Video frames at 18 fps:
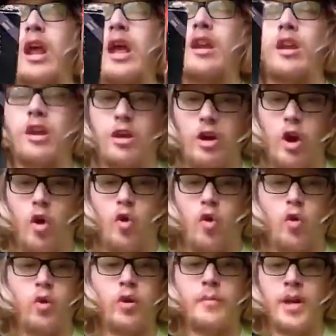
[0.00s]

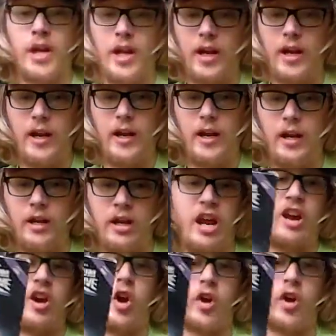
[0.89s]
soda machines
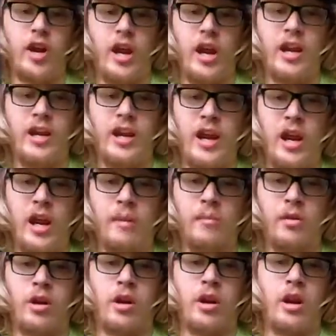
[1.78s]
and arcade
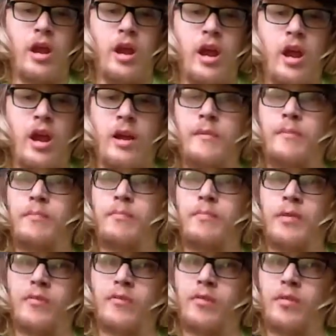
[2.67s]
games and
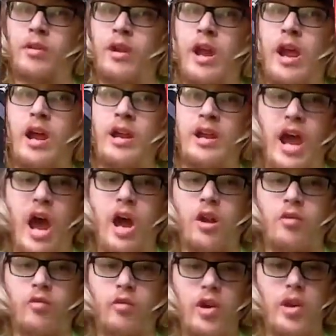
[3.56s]

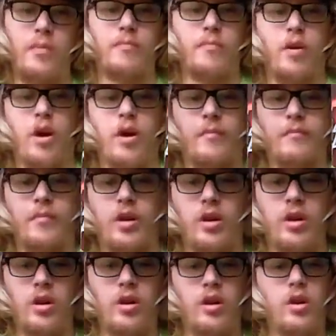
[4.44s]
gasoline
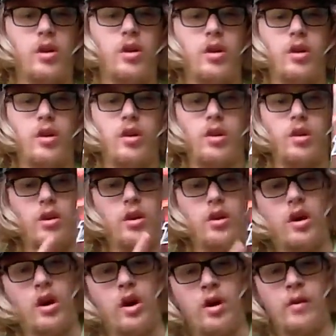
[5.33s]
pumps,
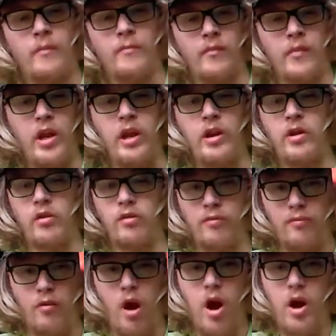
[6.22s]
in
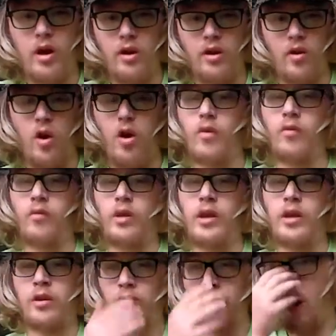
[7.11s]
Trucks,
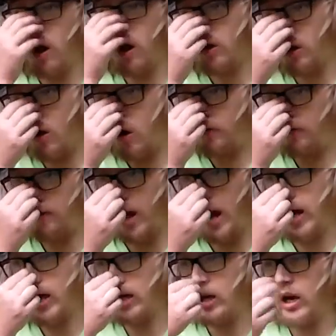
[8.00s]
only trucks are
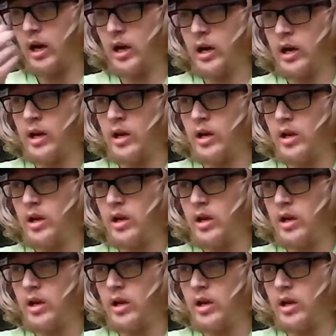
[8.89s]
affected,